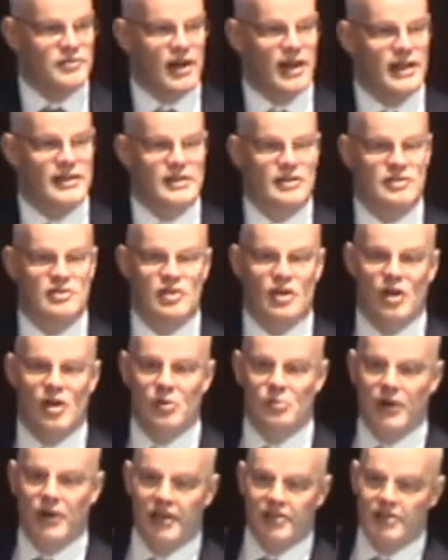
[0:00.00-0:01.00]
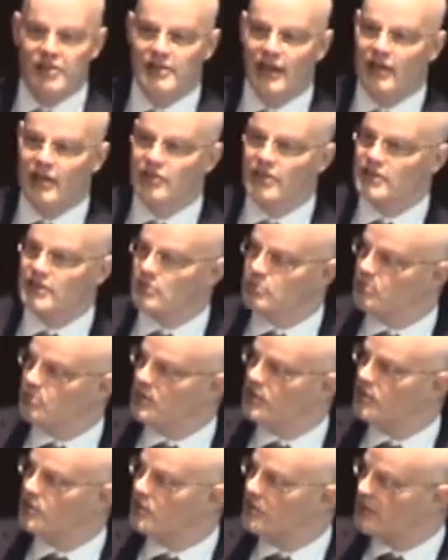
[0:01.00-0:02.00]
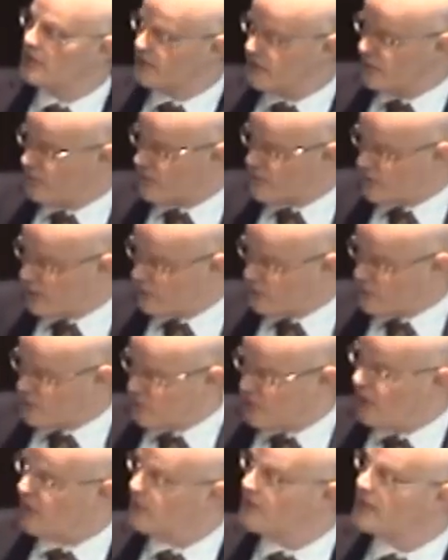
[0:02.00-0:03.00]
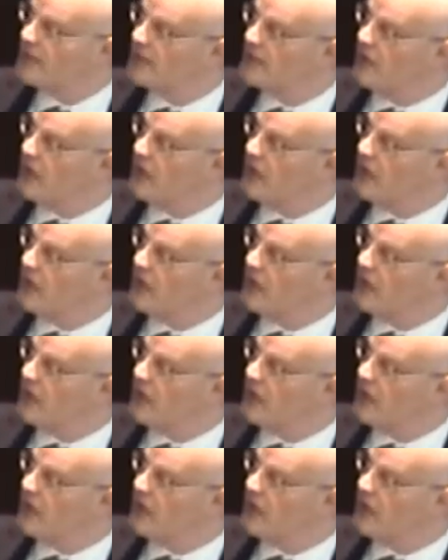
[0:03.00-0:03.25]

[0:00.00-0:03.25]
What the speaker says: divided by the direct material consumption of an